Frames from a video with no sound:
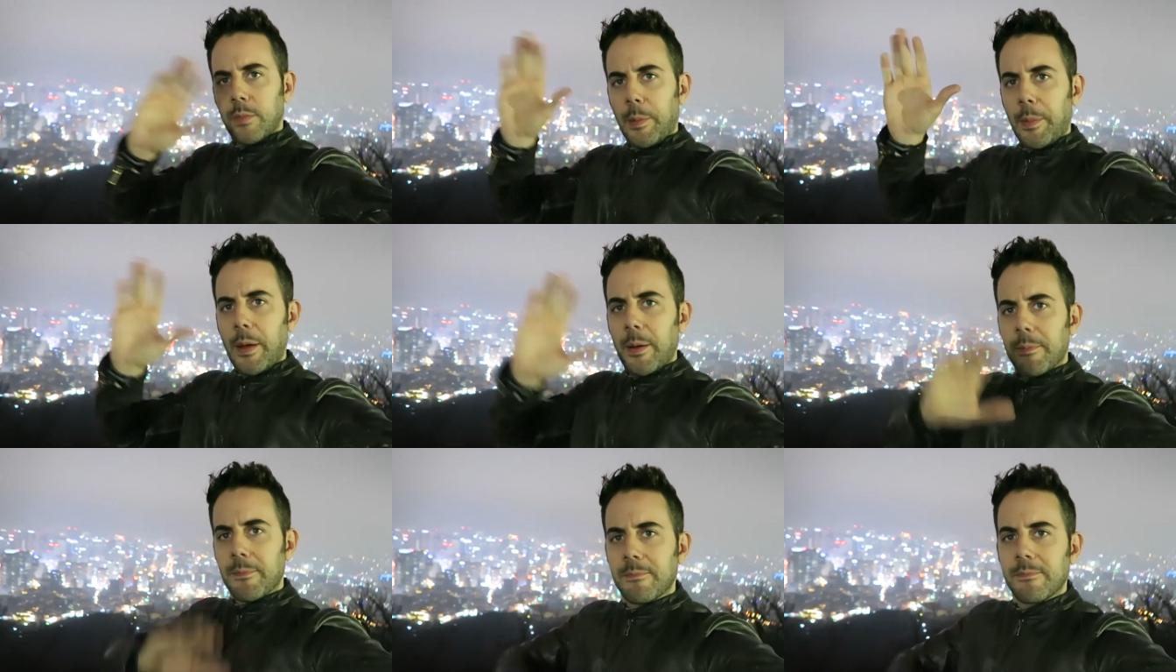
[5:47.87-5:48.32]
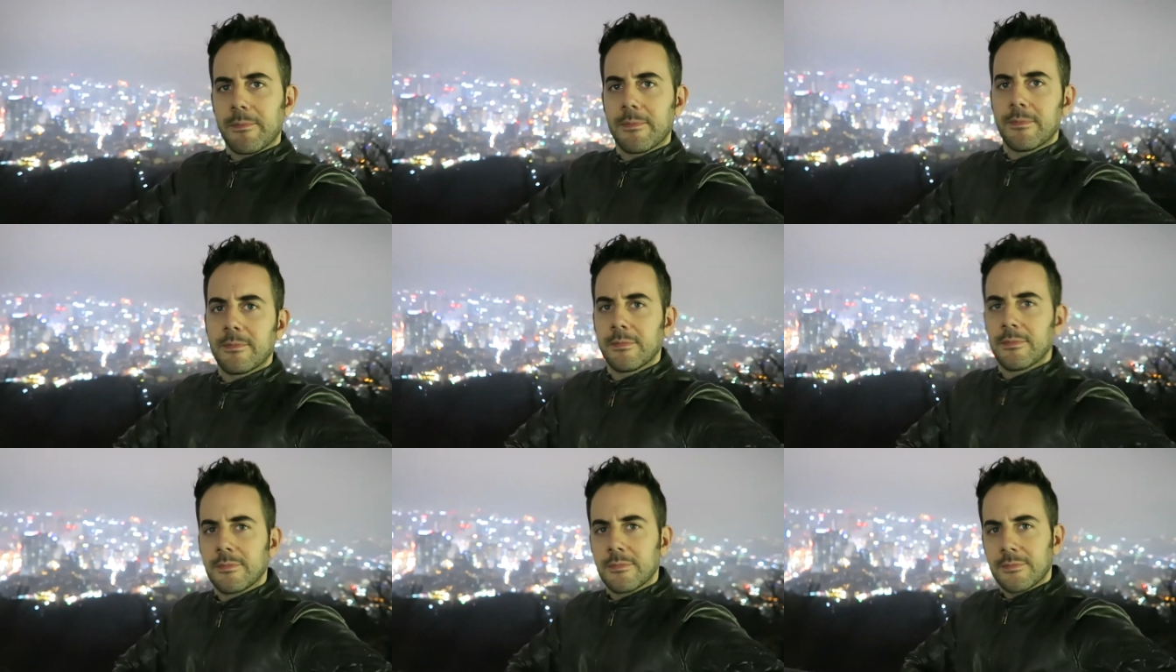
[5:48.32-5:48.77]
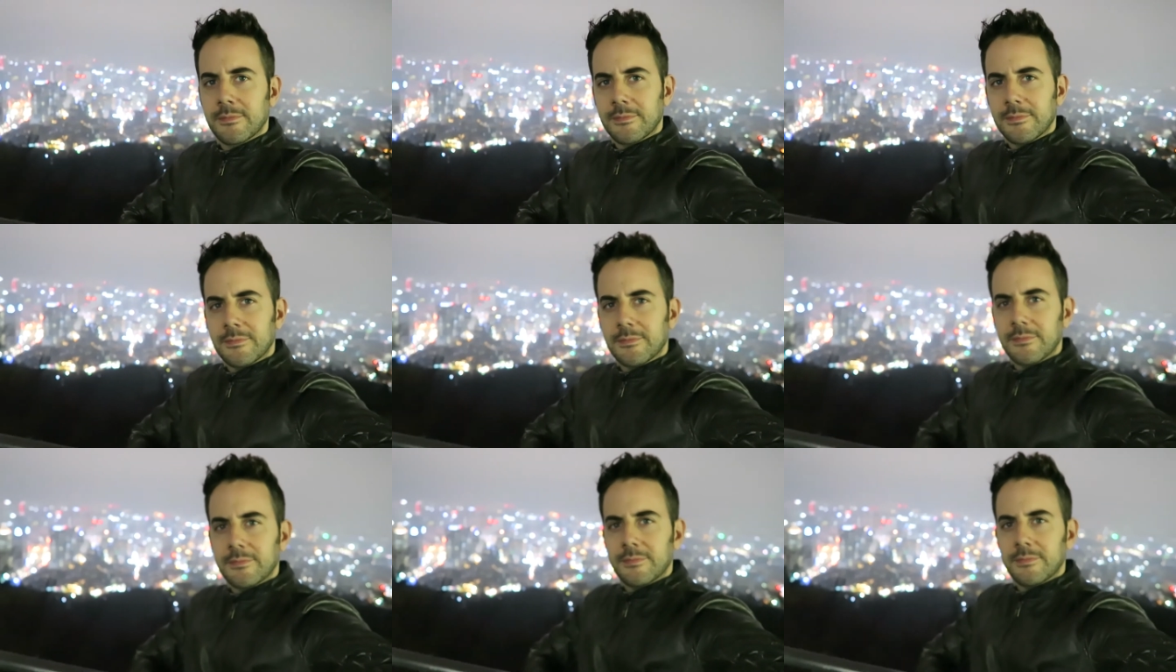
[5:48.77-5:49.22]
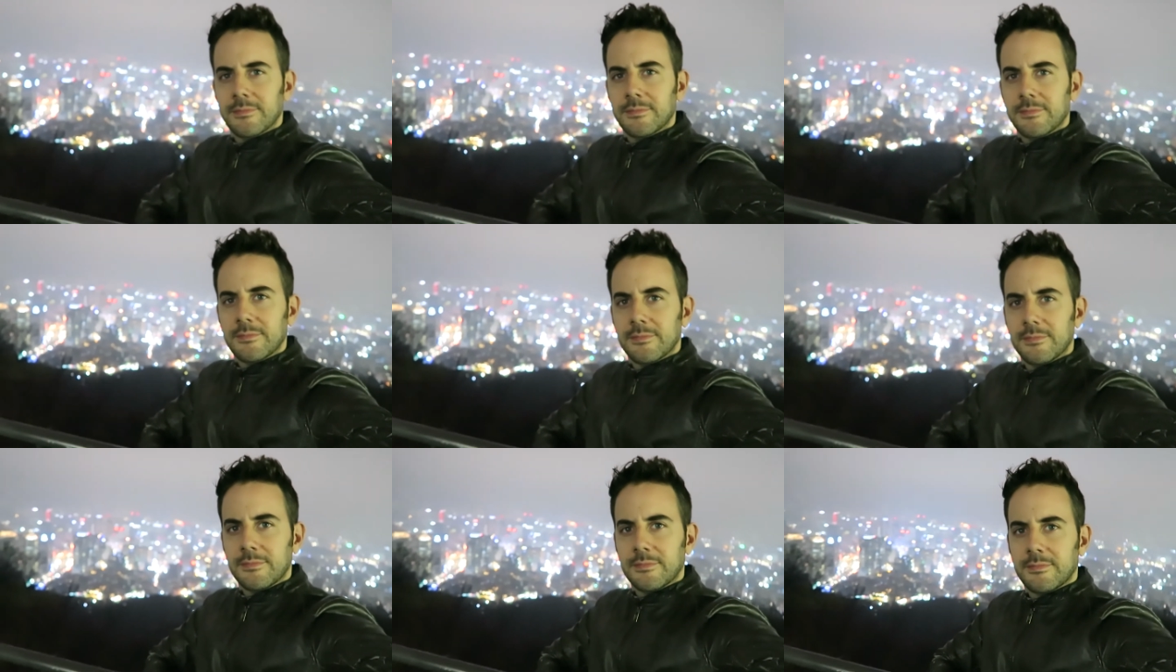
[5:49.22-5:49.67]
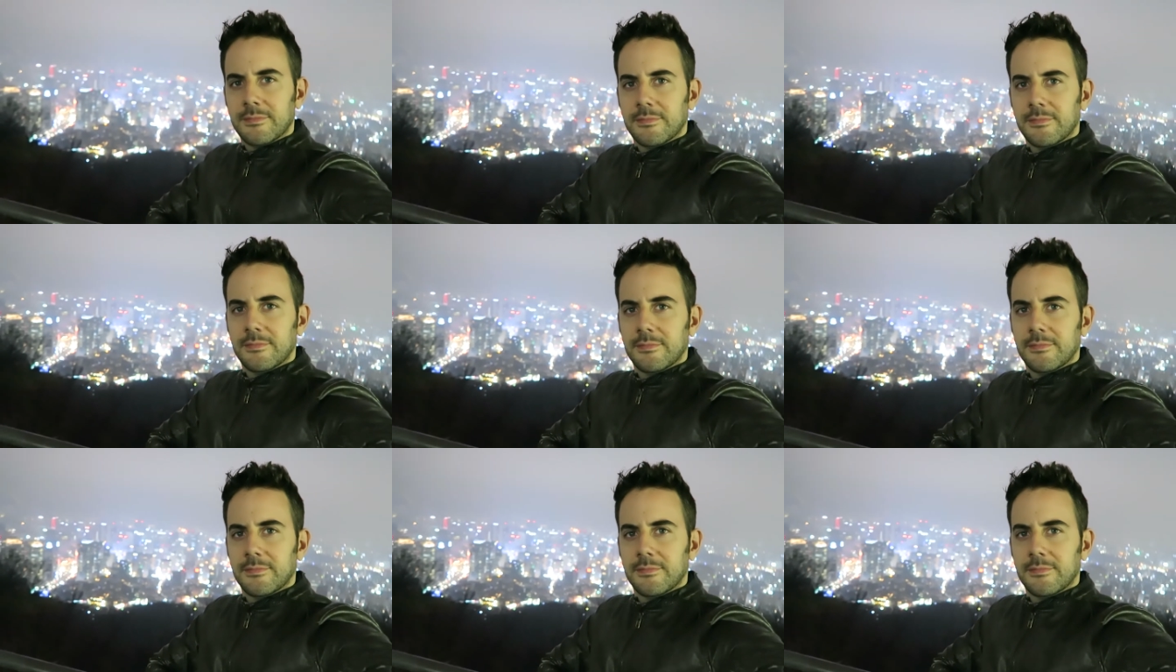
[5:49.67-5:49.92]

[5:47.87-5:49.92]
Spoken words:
Bye bye.